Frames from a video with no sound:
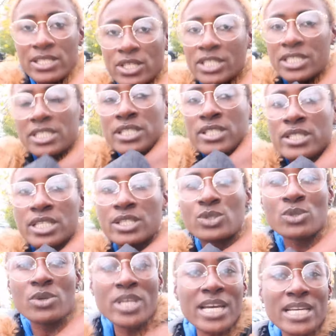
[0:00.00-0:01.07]
studies is a
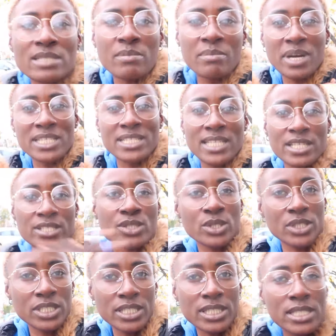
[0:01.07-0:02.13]
2 years master's
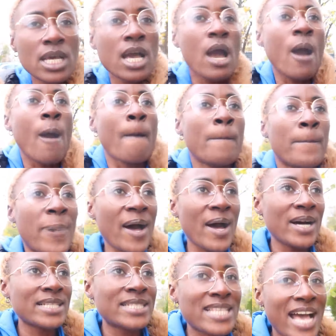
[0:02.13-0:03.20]
studies,
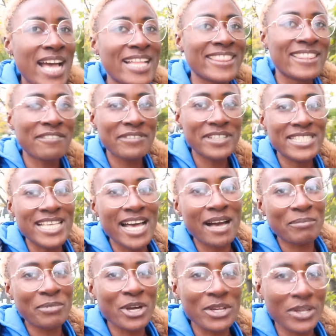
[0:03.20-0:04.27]
but the visa
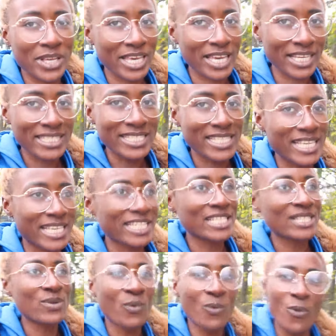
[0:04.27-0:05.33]
I'm going to get
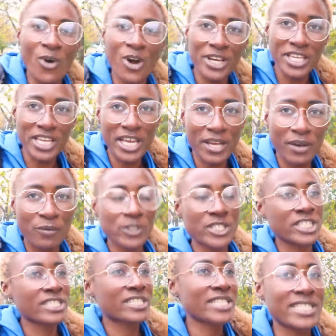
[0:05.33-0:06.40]
is 1 year,
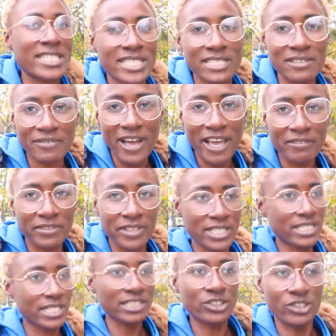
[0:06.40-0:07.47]
which is 365
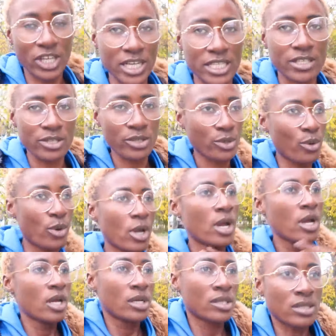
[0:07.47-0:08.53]
days, literally, you know,
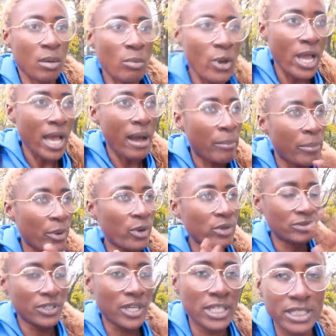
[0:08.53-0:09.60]
somewhere
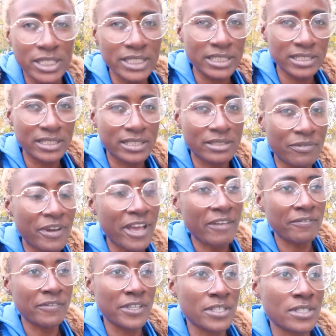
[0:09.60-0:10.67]
above
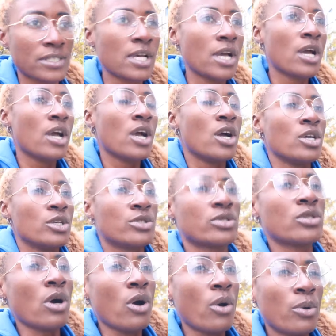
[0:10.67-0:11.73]
365 days.
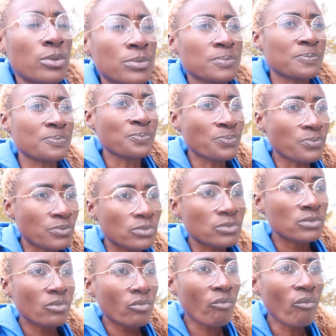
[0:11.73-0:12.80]
So
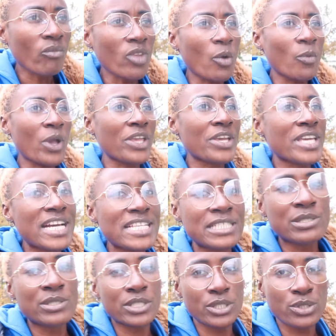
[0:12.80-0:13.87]
when you get
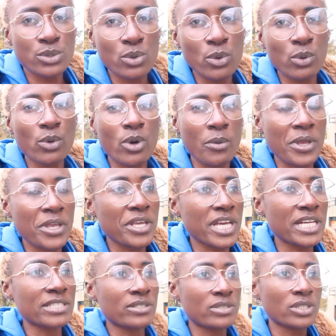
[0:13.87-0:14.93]
into the school, or when you
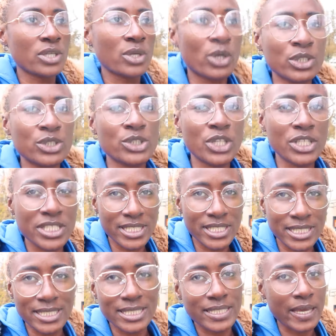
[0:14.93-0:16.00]
get into the country
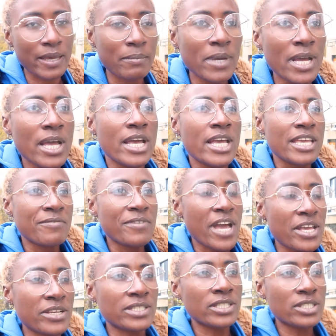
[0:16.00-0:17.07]
system, if you
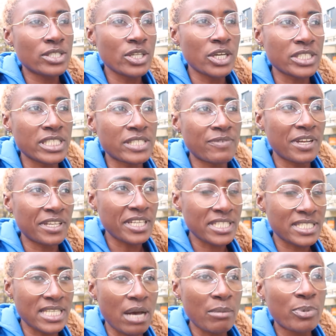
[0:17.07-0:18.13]
are using studies for an
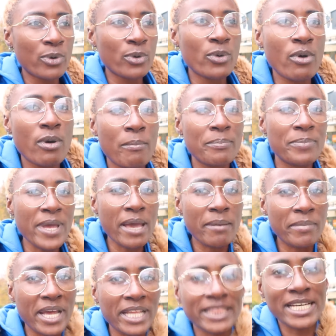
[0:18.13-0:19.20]
example, bear
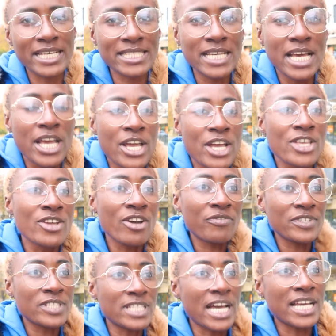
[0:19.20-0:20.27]
in mind that your
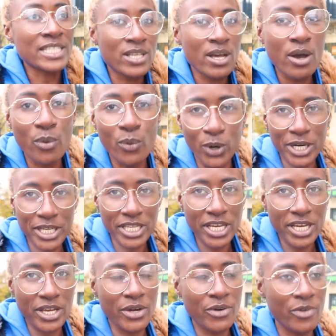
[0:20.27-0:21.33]
visa is 1
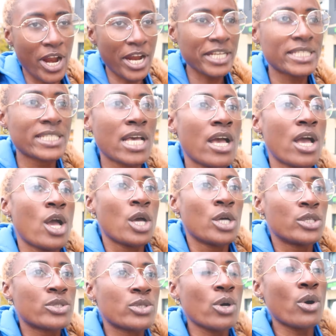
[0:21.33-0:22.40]
year, right?
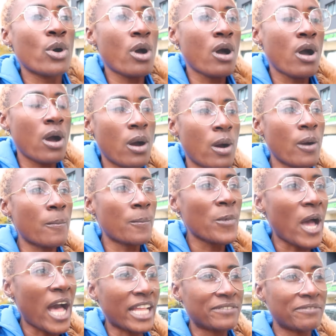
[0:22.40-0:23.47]
So
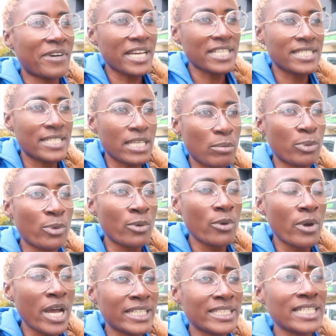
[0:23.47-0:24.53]

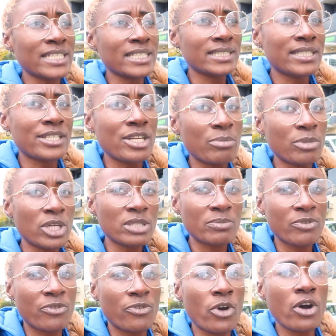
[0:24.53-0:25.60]
advisable, I think 3
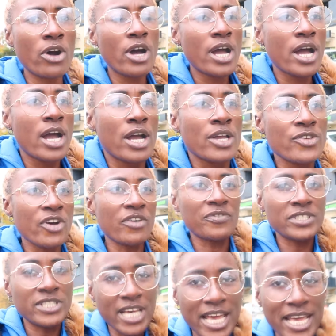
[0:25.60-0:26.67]
months before your
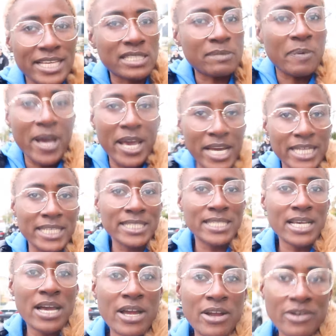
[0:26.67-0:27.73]
visa expires,
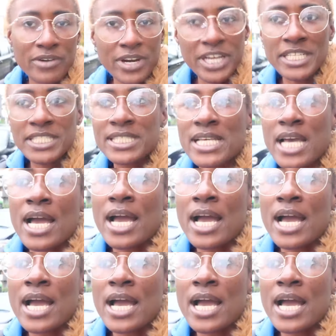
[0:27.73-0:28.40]
right?